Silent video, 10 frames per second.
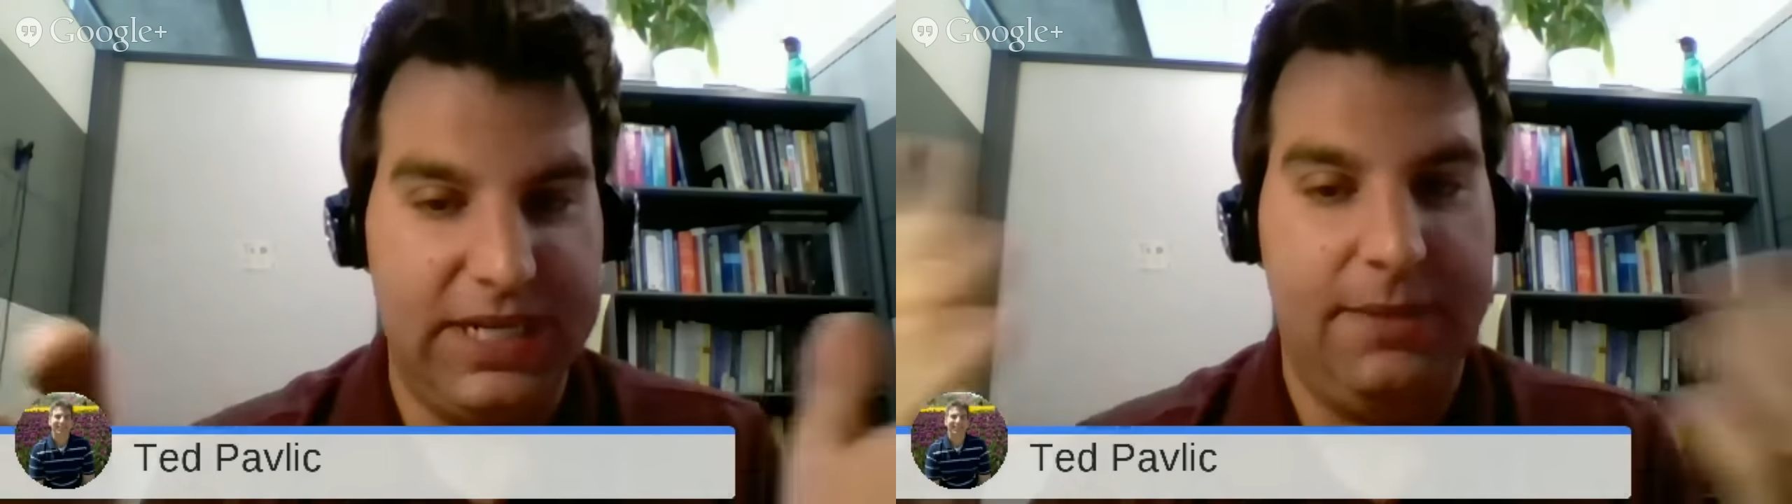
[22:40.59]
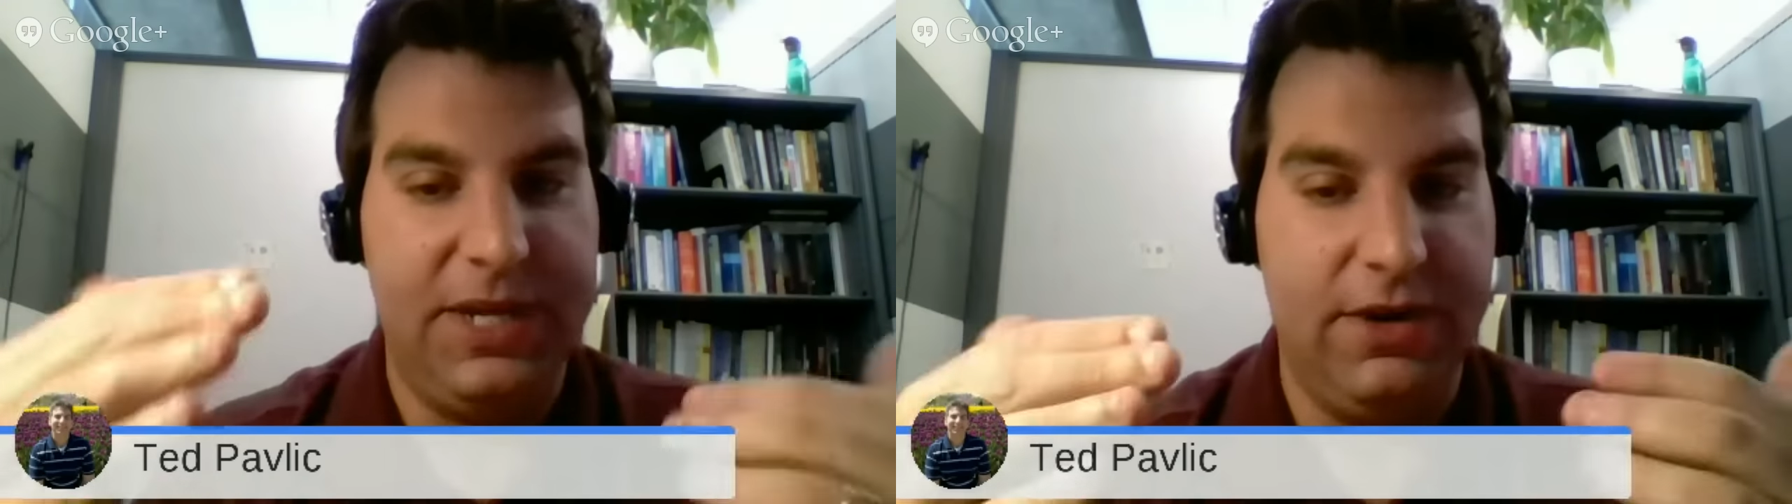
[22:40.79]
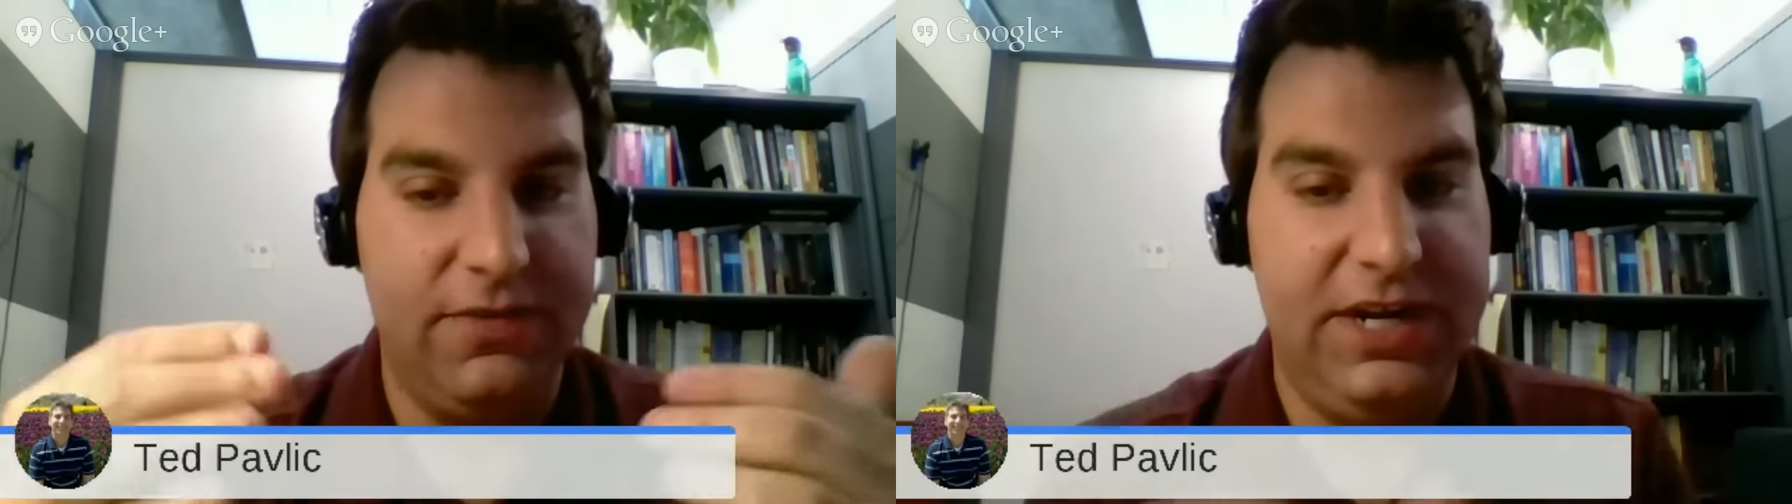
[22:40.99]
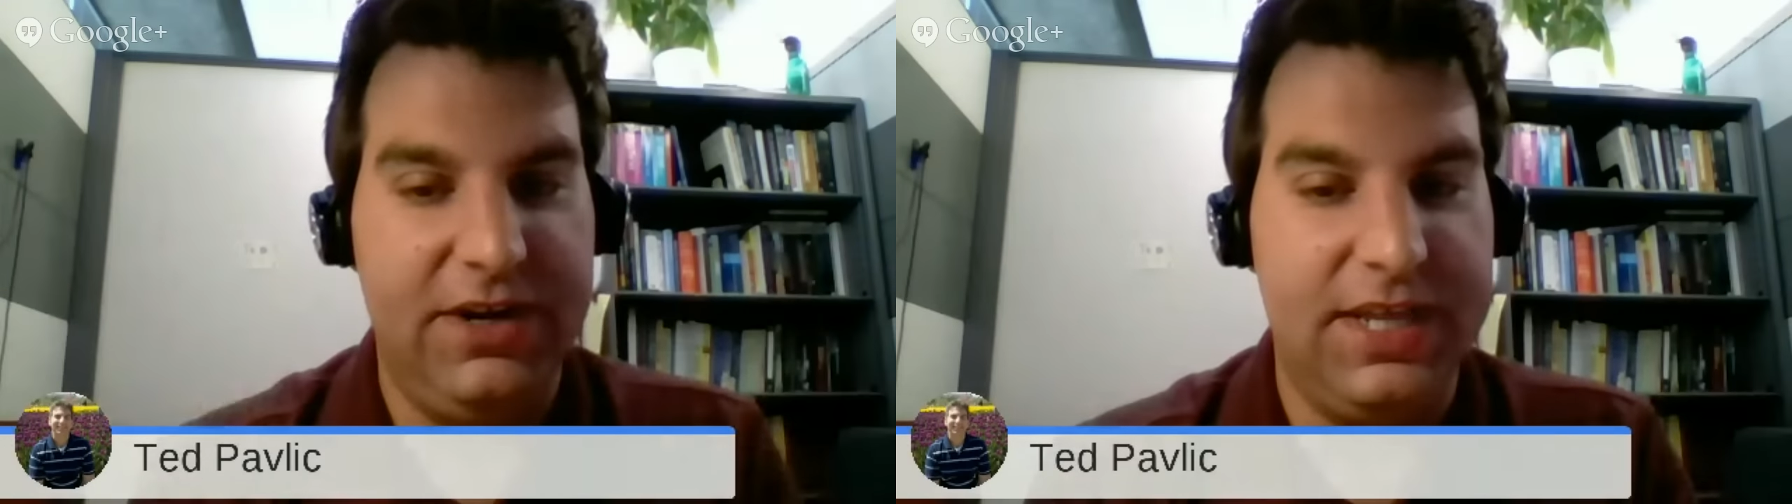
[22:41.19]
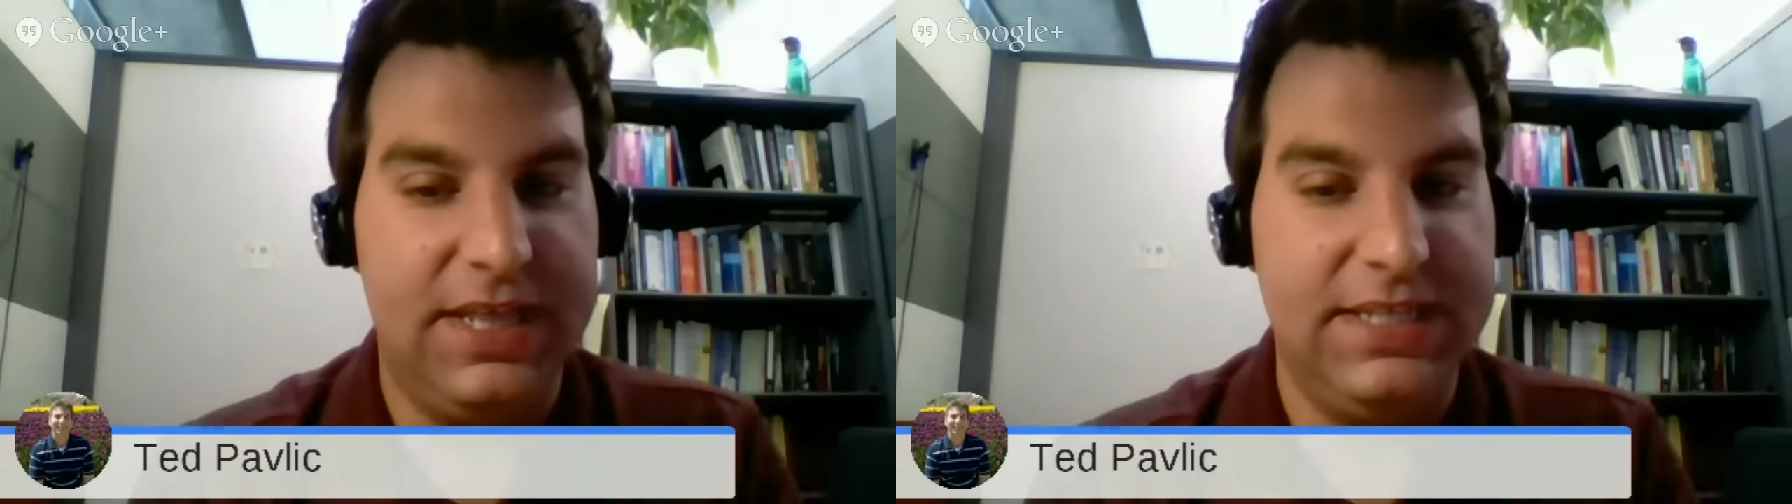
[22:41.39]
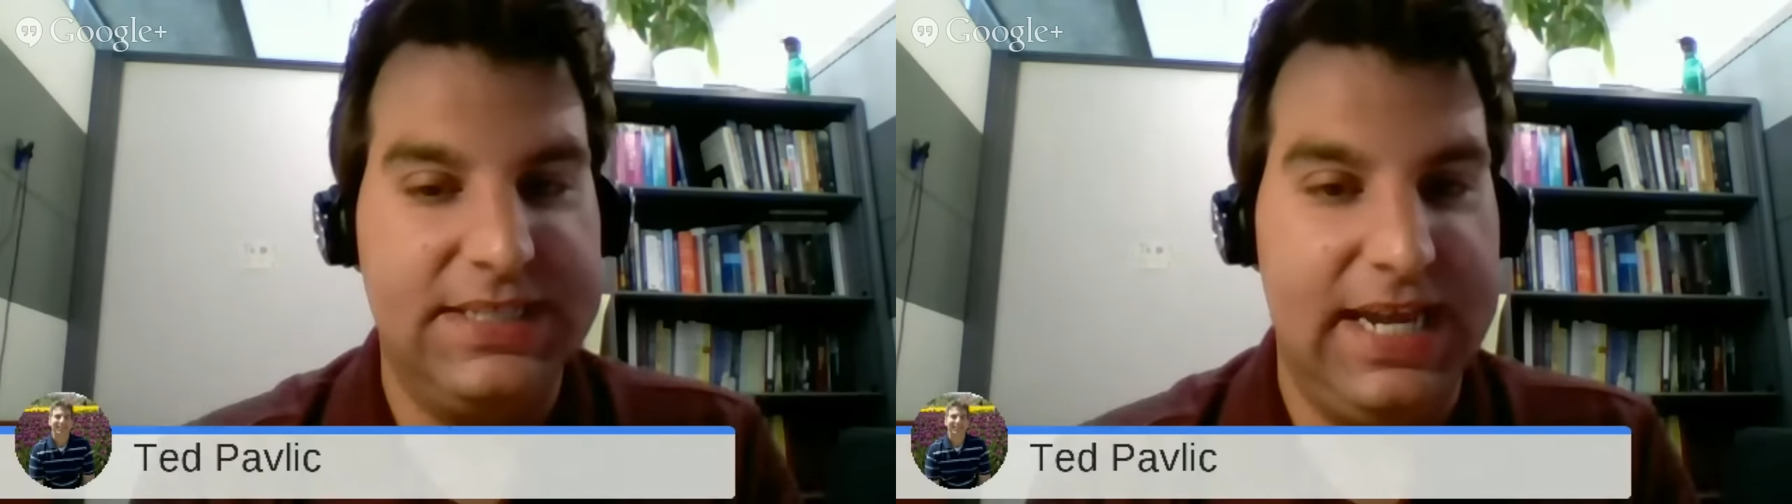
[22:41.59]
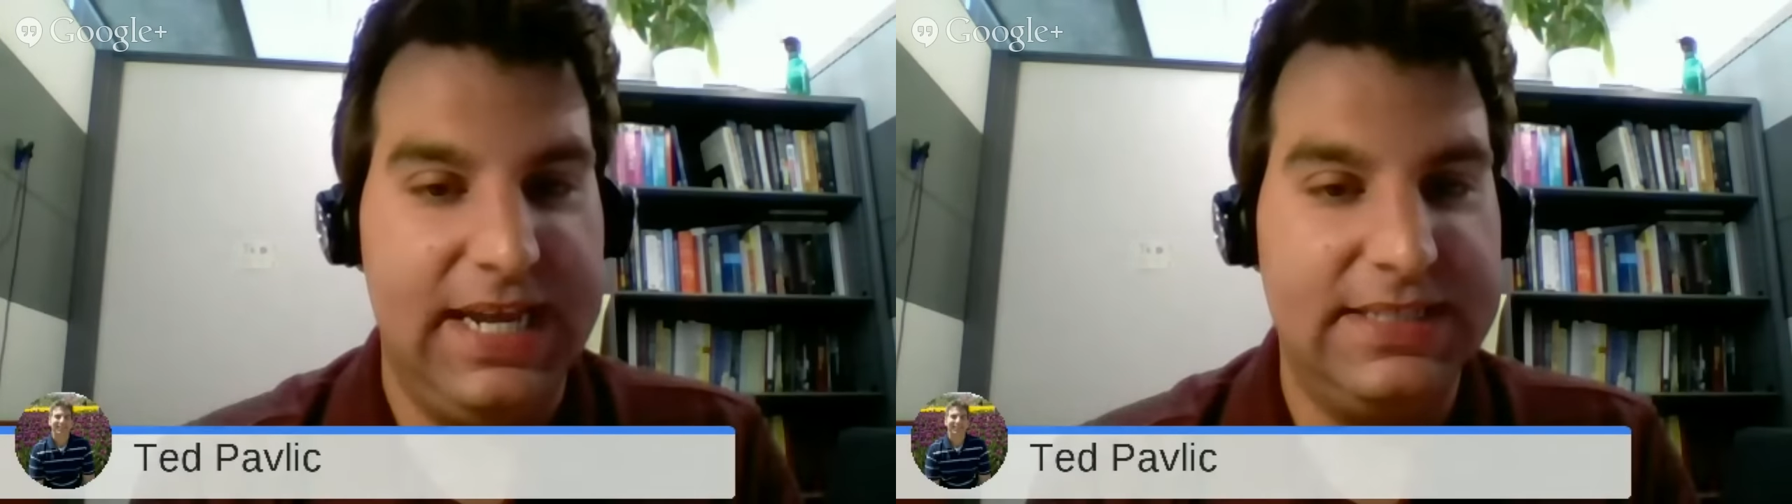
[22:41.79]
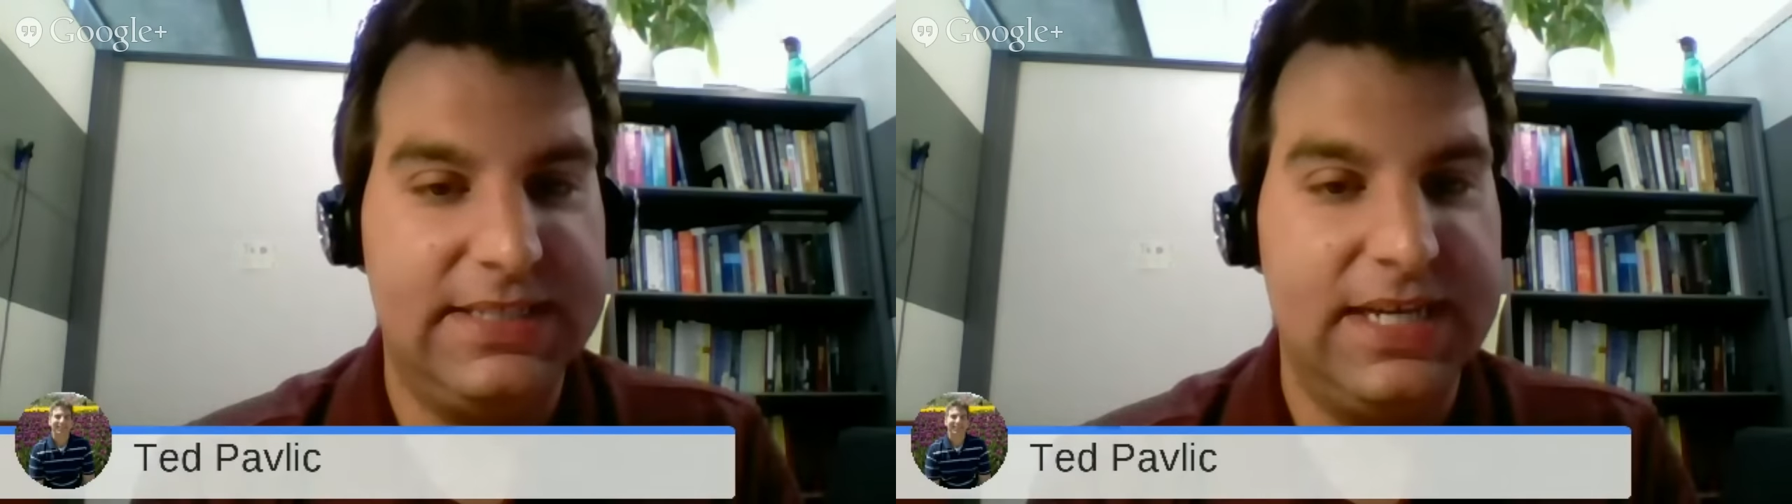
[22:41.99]
and coming over here to the
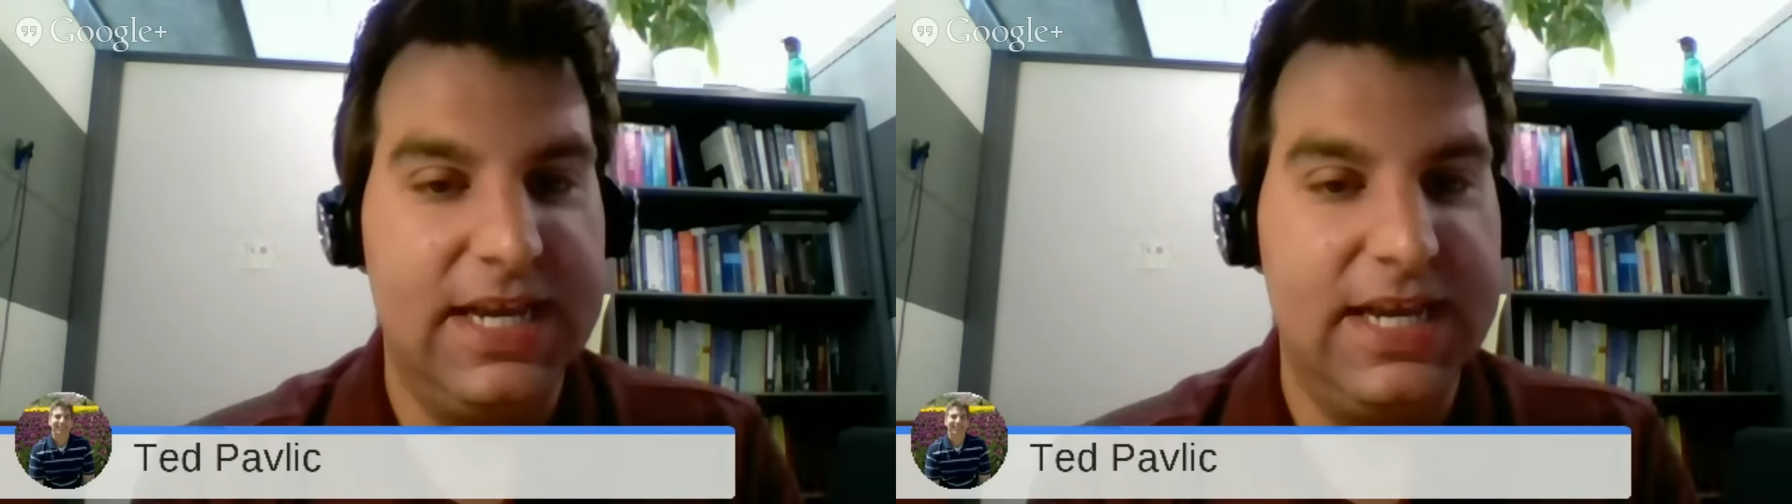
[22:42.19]
States,